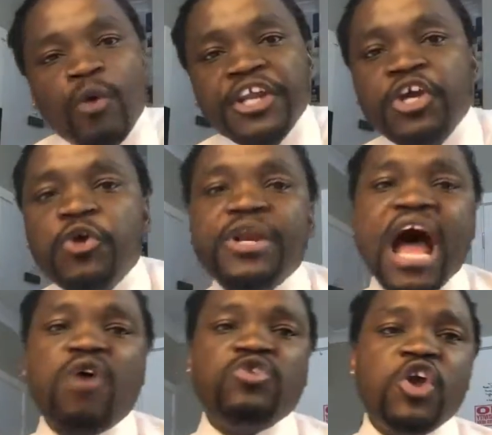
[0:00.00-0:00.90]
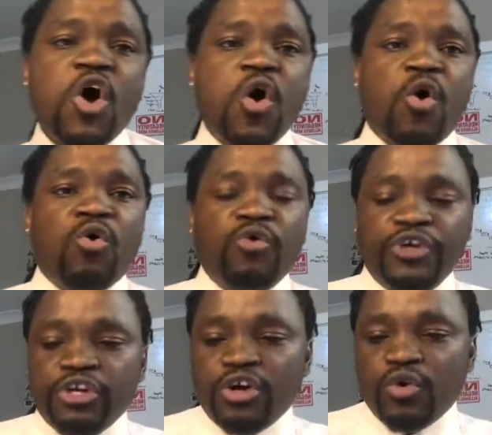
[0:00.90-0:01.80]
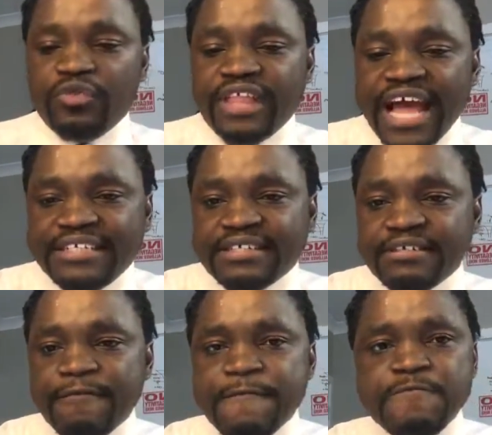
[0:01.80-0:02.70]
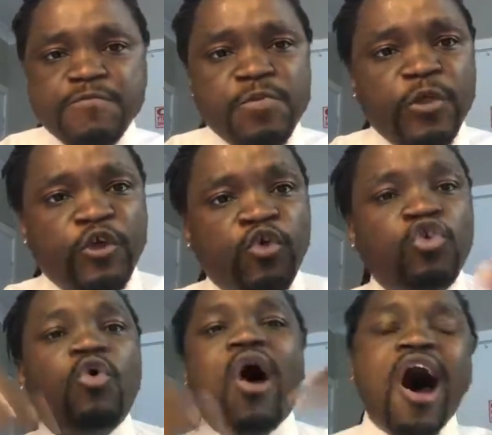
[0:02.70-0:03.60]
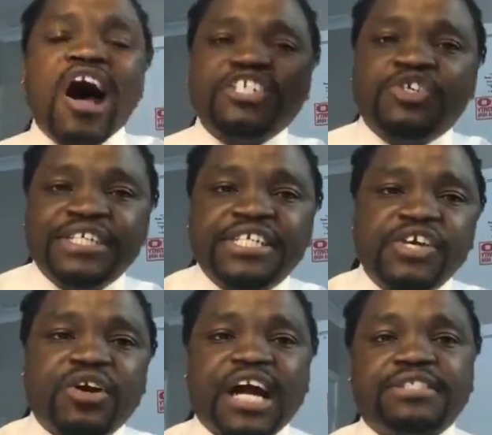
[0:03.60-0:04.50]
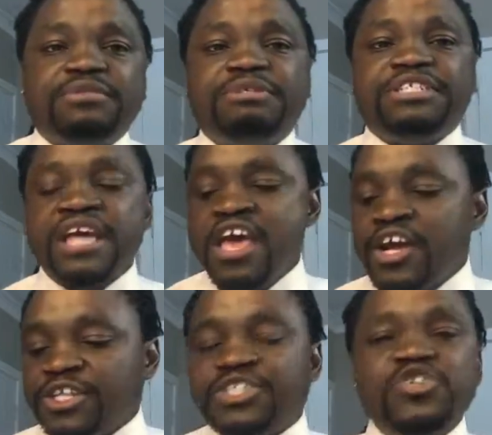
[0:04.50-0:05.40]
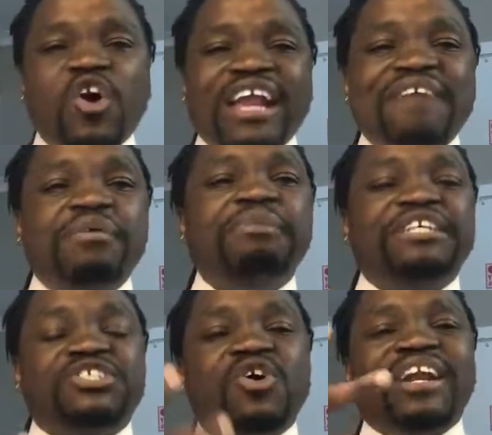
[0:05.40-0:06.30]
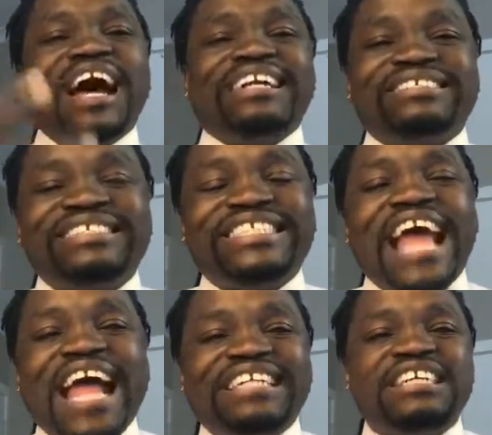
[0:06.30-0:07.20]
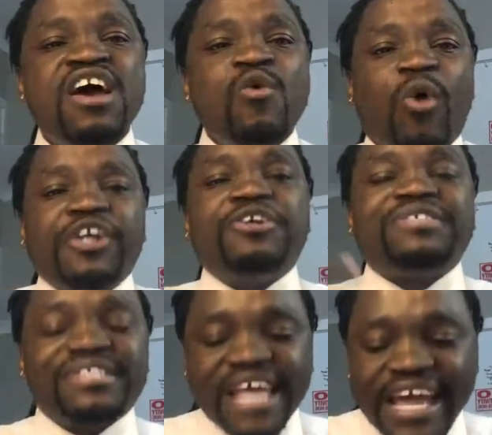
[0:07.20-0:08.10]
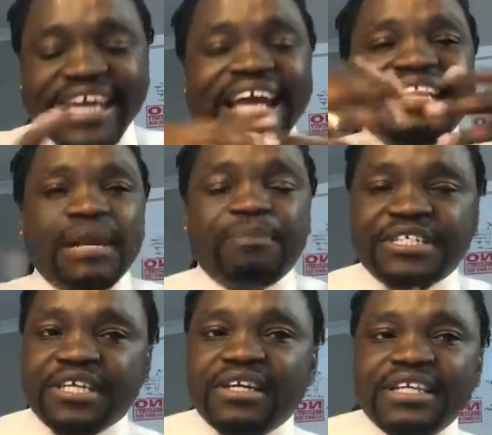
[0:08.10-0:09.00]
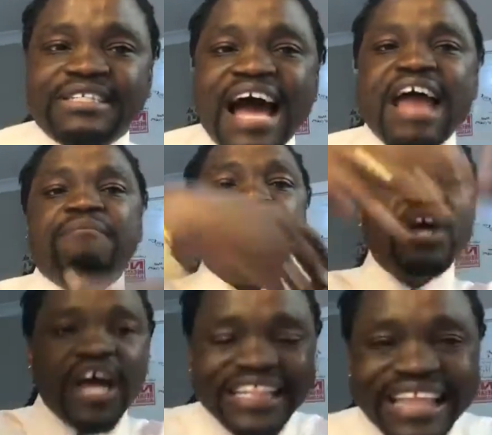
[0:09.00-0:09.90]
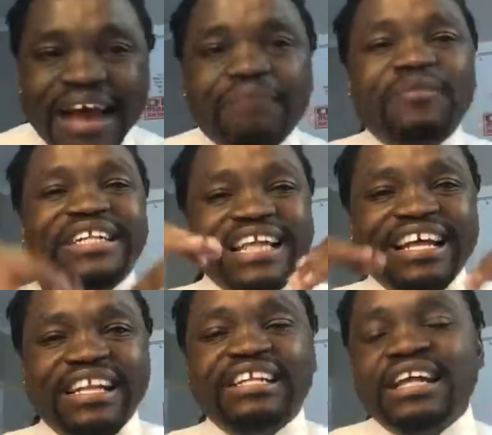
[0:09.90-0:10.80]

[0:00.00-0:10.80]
when you now know, you know that you you are treating your customers cuz not everybody's going to understand what you're saying at that particular time at that at, at,